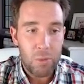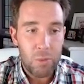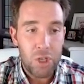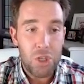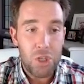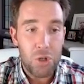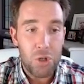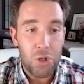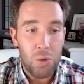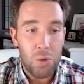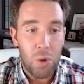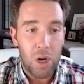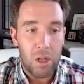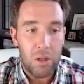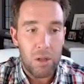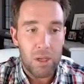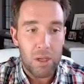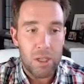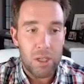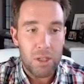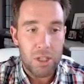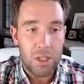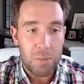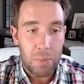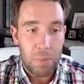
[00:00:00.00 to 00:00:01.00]
We do want to look
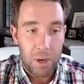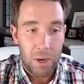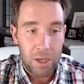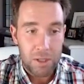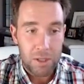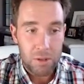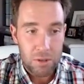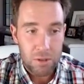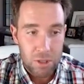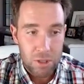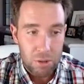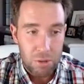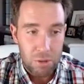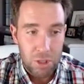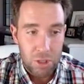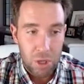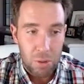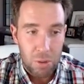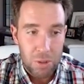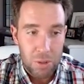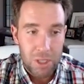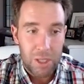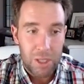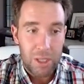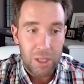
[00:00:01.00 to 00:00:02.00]
at the sponsors, so
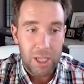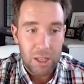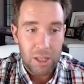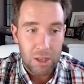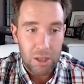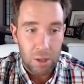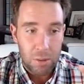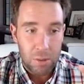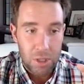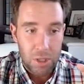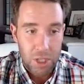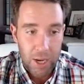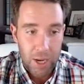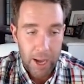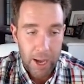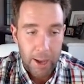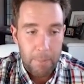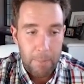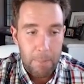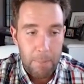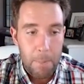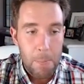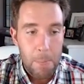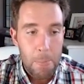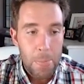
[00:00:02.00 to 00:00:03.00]
don't delete those yet.